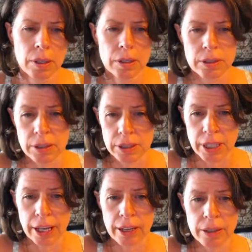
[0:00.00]

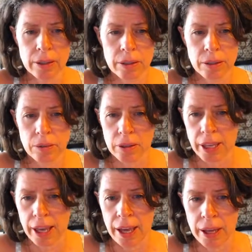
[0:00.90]
Sustain, the
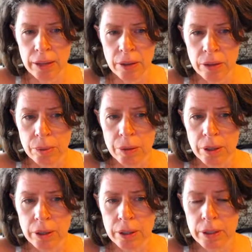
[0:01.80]
cane, the
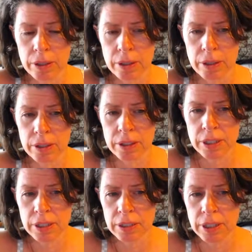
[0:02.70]
mark.
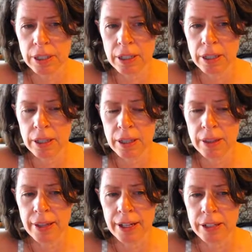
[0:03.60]
TC,
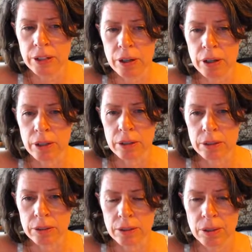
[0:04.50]
that is
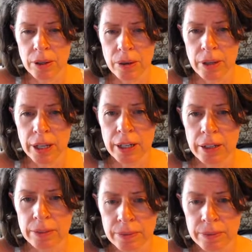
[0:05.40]
art, okay?